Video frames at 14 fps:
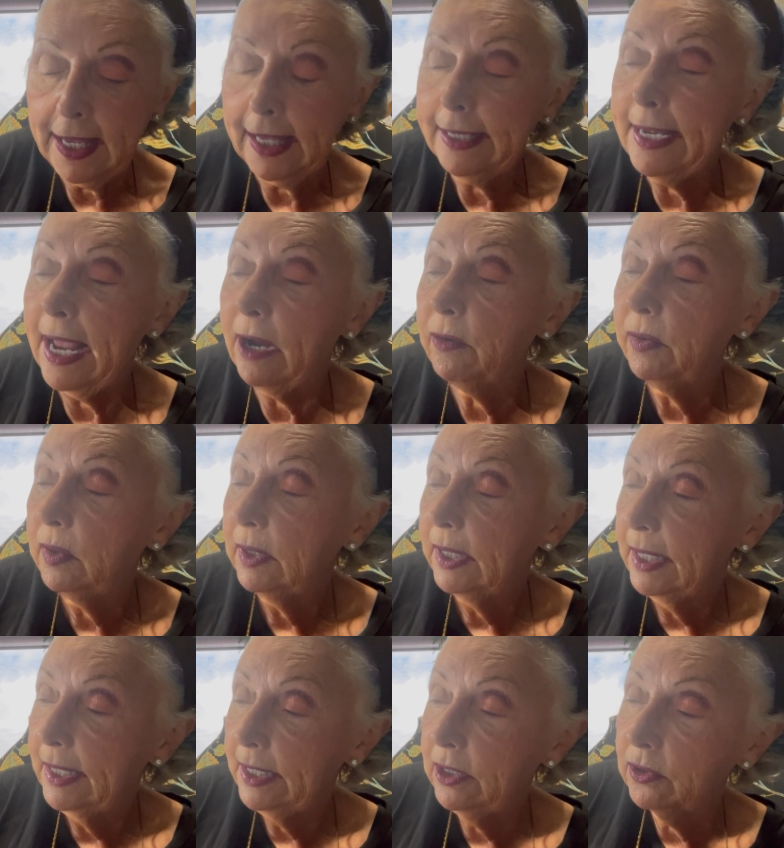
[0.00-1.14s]
Now,
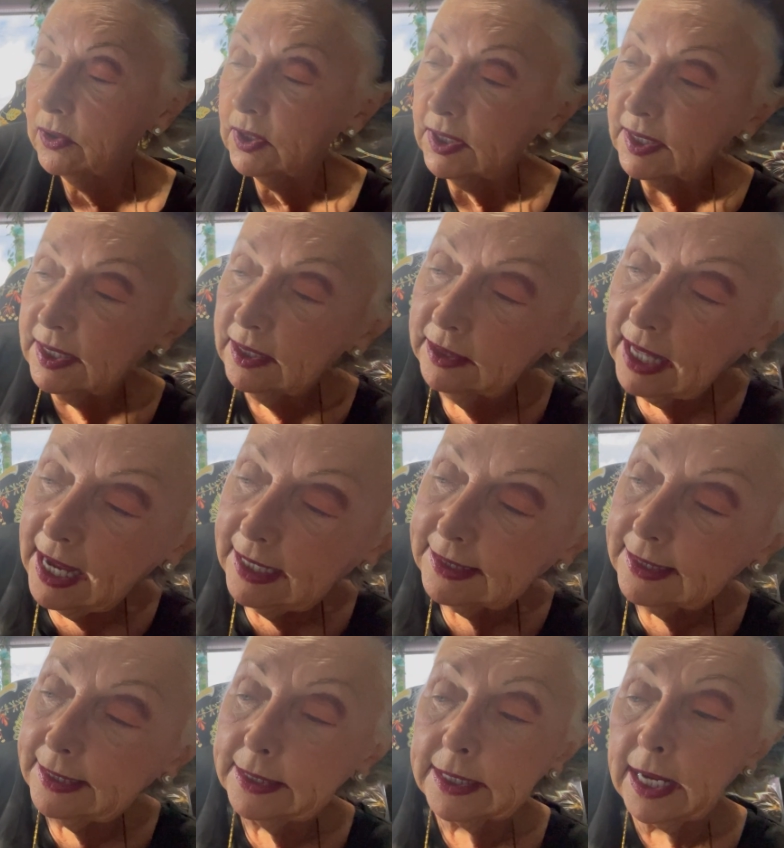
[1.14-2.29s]
here's the last
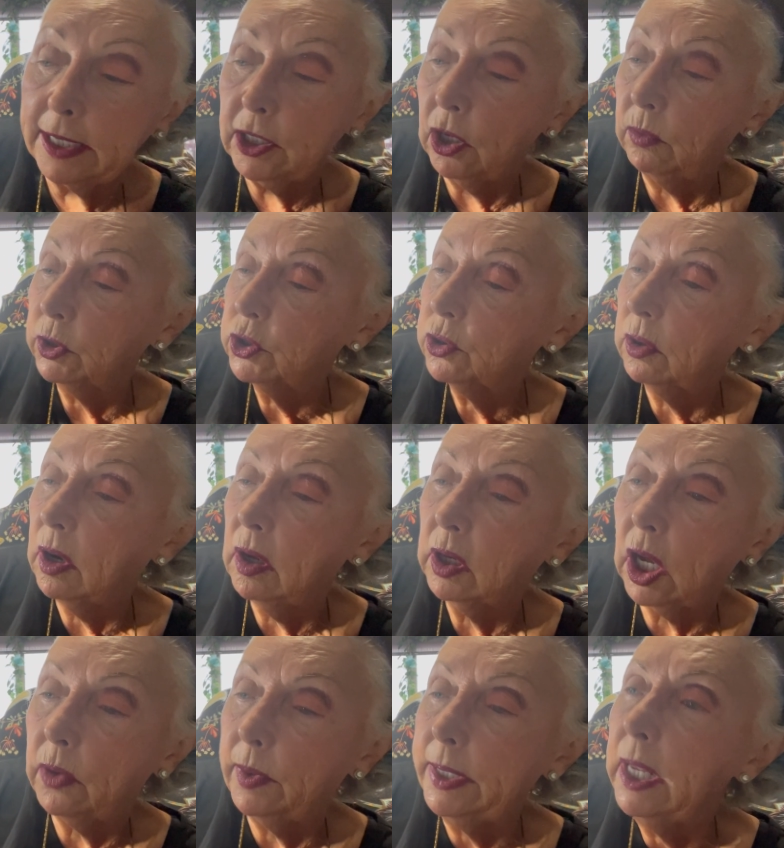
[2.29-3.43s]
thing, and I know what you're all
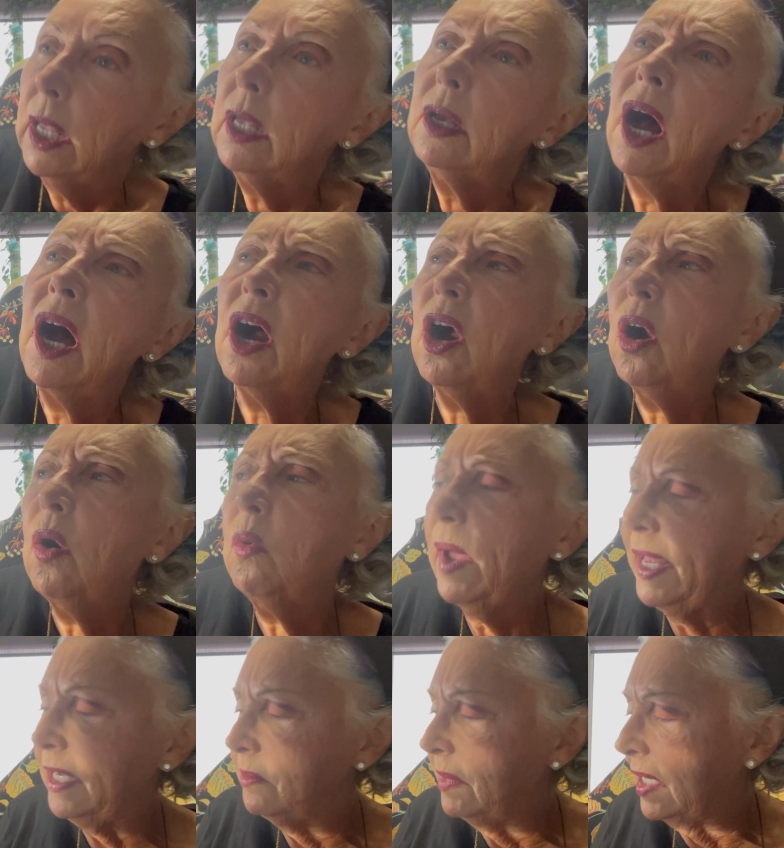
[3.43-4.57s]
going, oh,
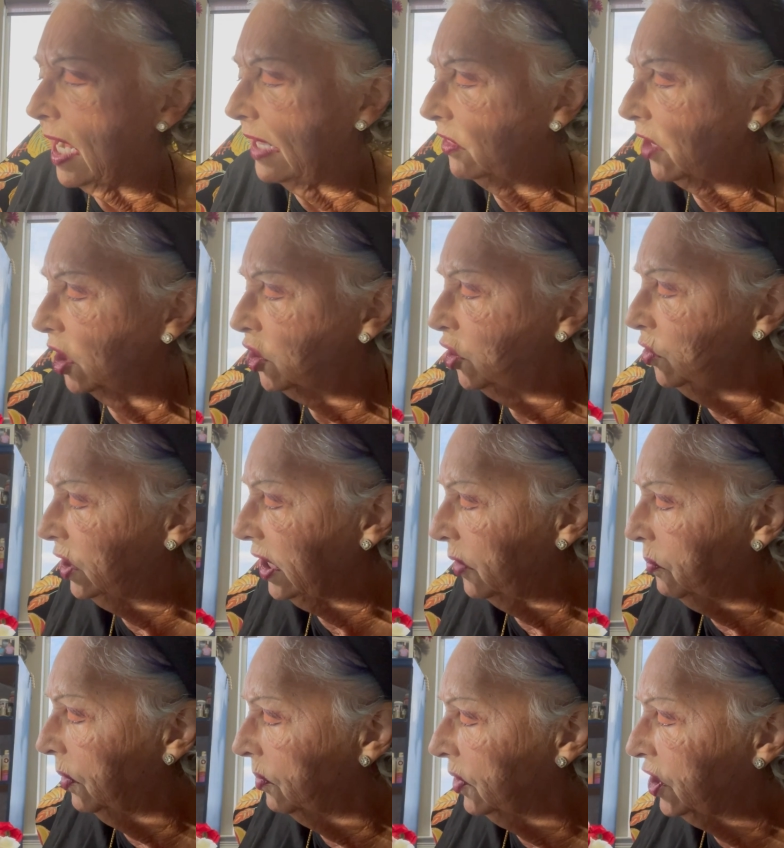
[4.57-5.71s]
wait a minute, I thought you said
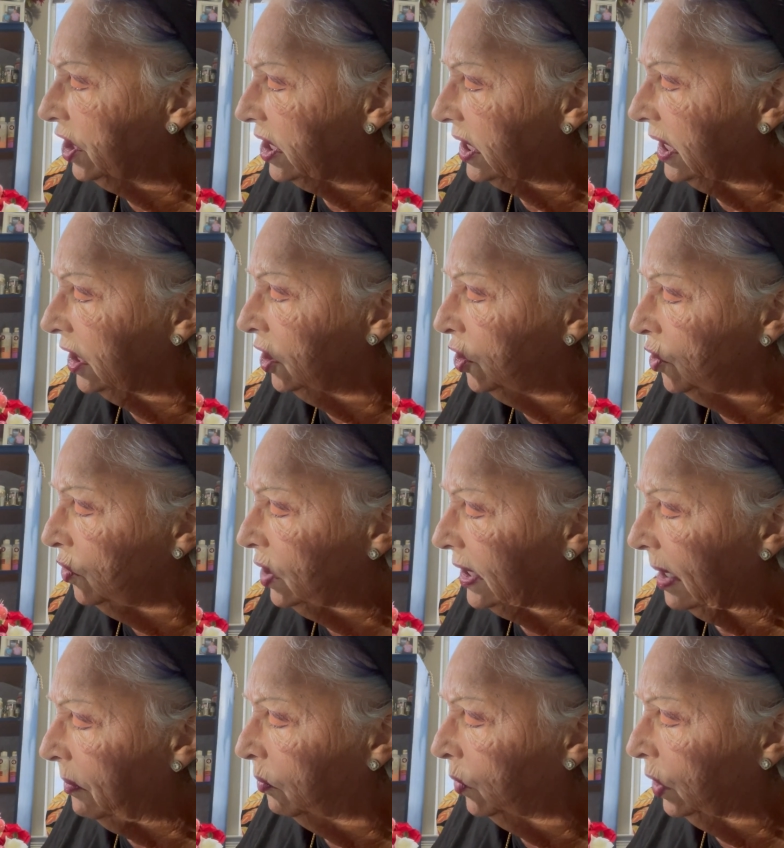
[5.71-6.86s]
we were just going to do
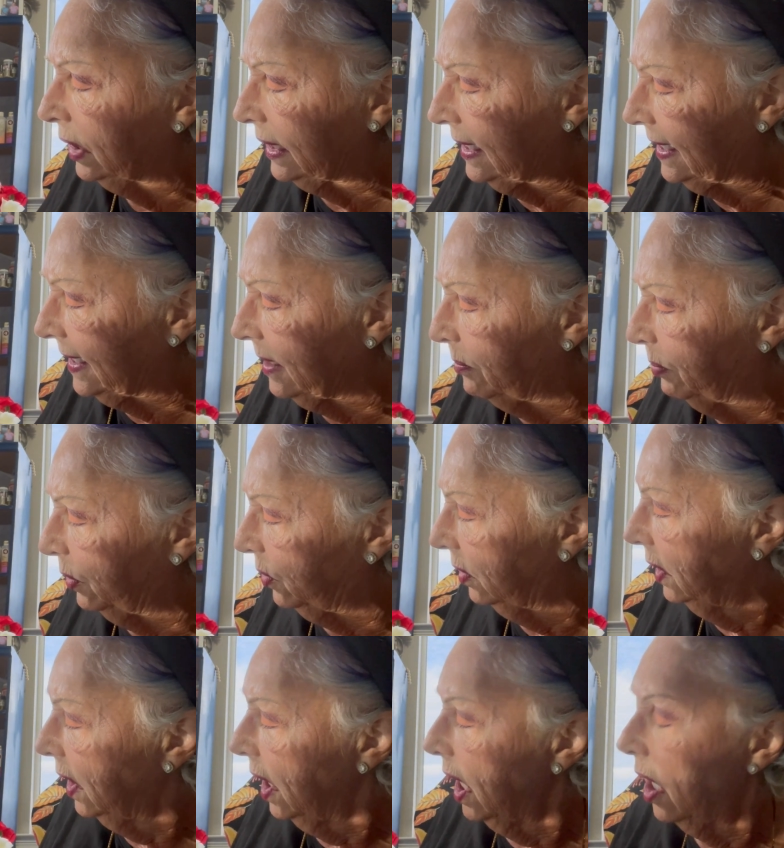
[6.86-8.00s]
something really simple.
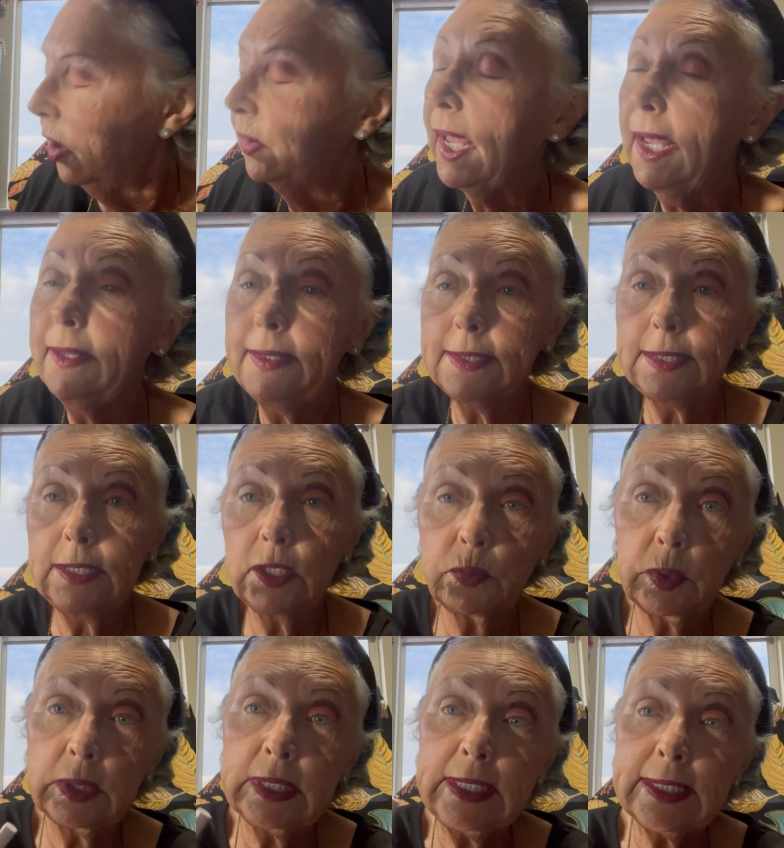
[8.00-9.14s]
Okay, this is
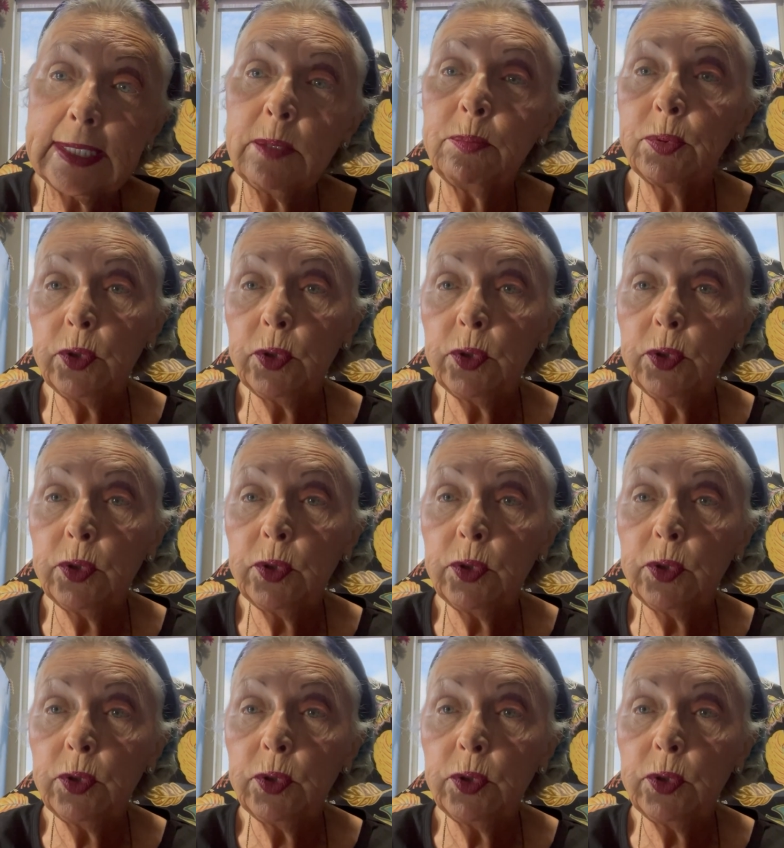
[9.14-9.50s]
really simple.